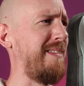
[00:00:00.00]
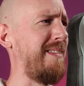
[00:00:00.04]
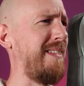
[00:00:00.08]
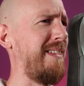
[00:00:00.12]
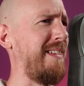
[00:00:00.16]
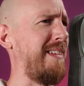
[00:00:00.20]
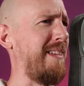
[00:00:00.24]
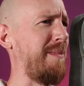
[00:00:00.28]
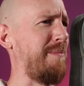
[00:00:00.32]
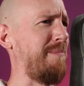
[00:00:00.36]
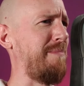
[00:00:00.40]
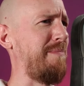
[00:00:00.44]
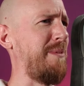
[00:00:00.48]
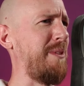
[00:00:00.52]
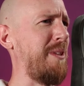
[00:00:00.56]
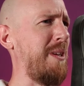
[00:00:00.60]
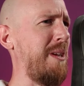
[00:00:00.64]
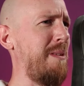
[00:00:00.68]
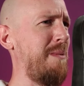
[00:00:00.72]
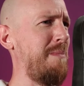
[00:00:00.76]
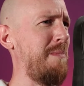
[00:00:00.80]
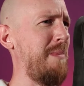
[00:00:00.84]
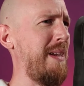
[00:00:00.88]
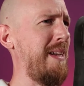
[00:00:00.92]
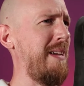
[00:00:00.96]
like
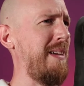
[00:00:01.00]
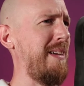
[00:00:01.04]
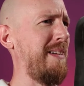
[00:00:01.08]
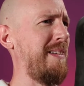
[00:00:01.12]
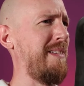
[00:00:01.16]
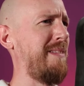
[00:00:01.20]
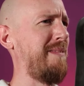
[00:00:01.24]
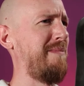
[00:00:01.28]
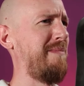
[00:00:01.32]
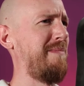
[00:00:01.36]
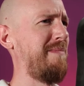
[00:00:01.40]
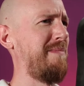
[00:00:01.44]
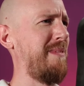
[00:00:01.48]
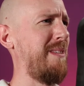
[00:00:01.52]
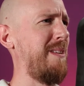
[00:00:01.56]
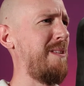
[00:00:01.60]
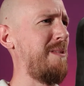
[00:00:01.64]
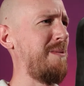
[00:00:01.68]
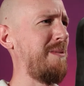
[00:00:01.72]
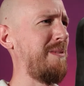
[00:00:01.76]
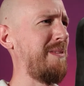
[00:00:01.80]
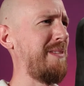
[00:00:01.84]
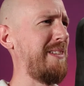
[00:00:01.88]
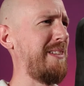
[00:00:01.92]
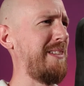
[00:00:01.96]
2-meter
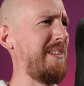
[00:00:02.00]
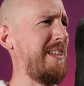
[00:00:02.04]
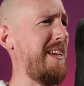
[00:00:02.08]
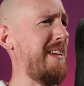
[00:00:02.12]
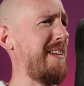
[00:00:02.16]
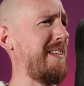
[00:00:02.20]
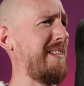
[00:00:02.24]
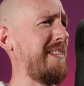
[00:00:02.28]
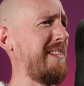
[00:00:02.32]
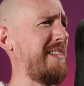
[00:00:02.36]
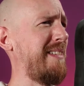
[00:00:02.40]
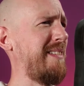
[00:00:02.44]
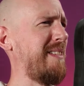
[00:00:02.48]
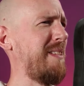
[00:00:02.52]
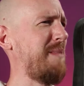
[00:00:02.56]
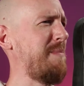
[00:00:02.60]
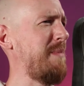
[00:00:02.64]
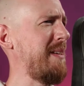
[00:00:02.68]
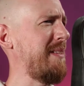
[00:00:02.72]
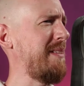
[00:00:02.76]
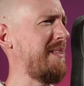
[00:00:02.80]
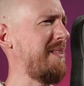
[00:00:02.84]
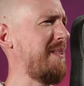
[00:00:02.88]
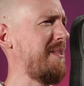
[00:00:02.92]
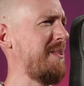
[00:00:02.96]
long sticks to
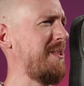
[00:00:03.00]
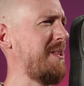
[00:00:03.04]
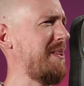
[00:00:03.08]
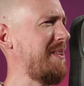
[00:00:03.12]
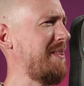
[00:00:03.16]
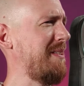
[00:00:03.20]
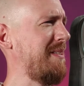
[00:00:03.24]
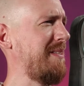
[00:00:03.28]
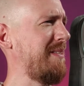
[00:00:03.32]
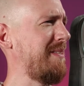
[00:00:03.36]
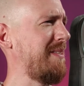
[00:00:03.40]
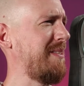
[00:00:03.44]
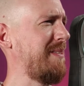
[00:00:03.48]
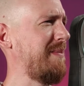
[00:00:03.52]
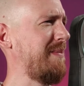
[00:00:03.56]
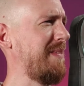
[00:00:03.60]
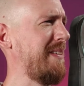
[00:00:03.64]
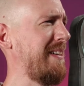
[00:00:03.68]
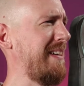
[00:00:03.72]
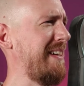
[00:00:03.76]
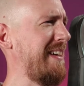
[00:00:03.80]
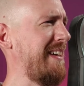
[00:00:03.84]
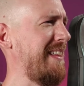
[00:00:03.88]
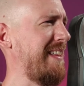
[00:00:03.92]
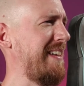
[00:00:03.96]
massage you or
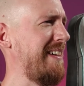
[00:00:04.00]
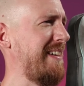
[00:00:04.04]
something like